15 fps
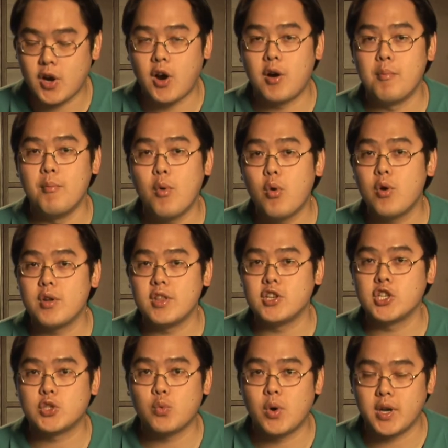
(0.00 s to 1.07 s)
are more than
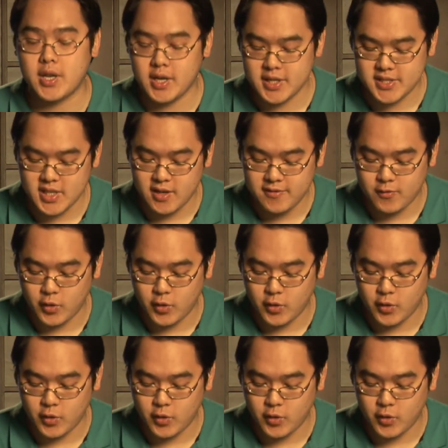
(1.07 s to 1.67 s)
just one in itself.